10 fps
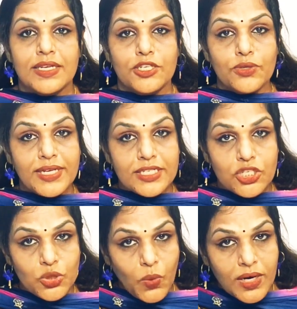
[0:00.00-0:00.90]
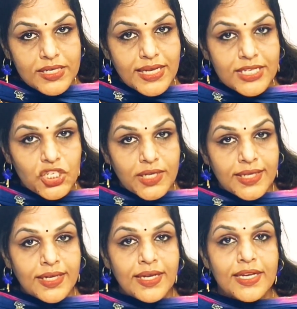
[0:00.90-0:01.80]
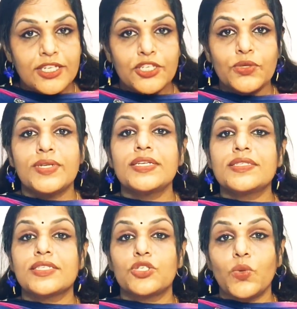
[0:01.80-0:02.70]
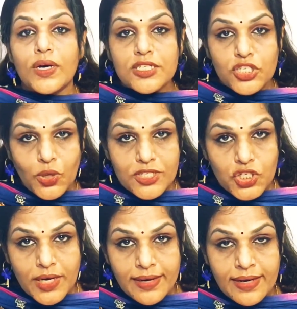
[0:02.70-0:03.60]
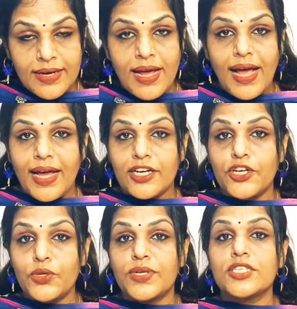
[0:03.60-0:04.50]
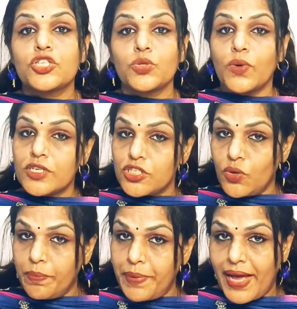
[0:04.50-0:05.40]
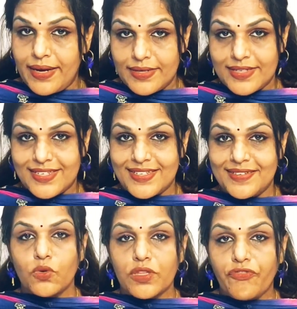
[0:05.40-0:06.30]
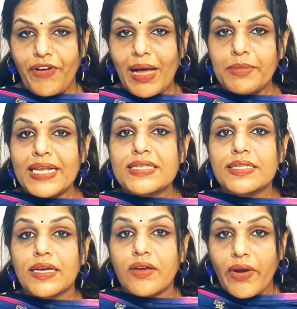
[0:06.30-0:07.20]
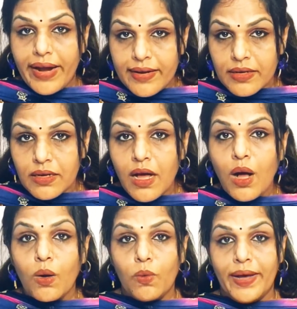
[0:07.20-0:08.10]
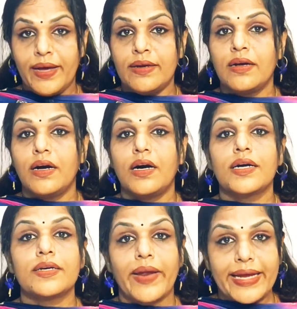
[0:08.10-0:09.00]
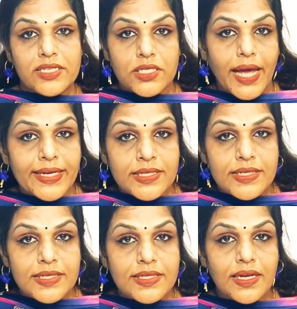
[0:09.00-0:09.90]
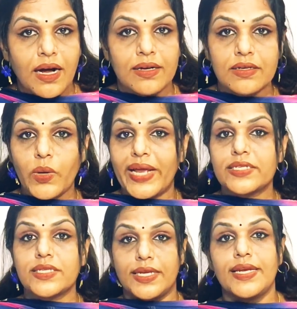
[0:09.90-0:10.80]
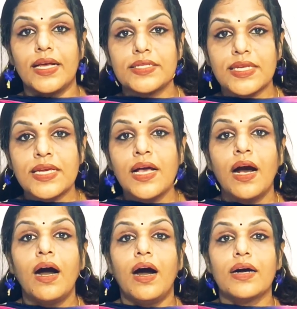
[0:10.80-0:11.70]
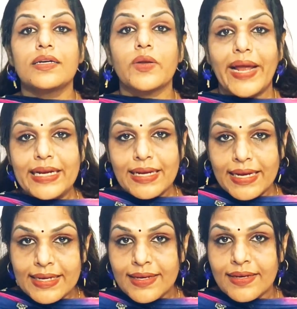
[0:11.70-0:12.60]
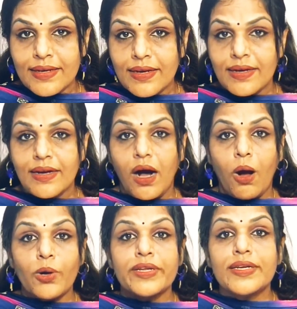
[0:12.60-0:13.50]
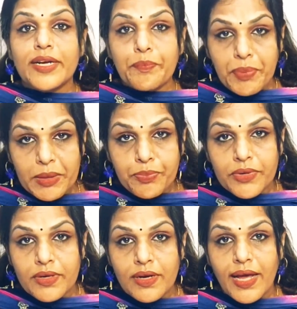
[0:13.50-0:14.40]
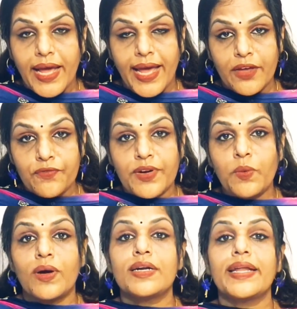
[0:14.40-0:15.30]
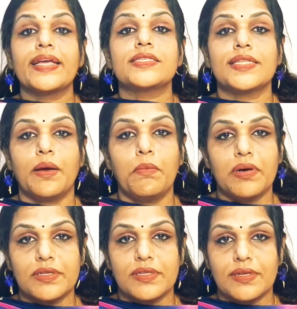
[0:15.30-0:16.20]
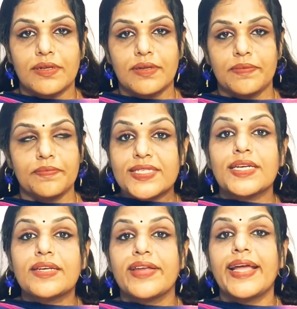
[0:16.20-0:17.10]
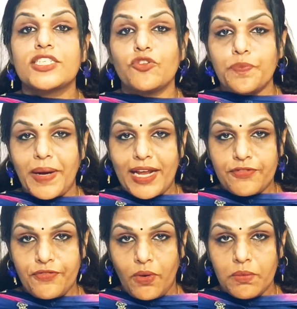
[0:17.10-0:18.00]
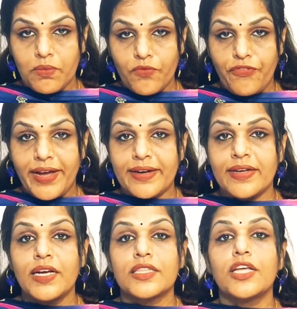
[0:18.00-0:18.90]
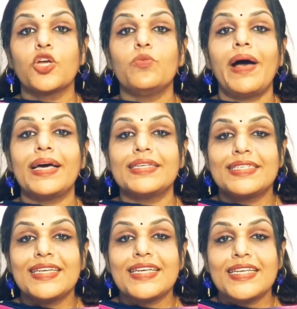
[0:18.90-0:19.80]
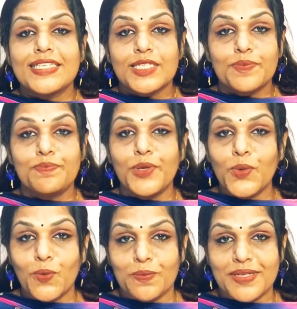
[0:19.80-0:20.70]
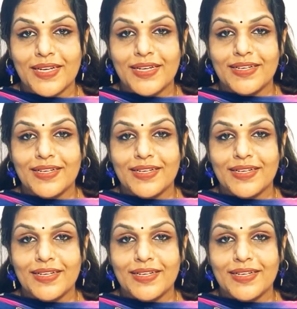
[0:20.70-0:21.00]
Duties towards each other, duties towards your children, and duties towards your parents. So the family is the cradle where a great scientist, a great sannyasi, a great leader, ordinary people, everyone takes their birth. It's the creative platform where the humanity is bloomed.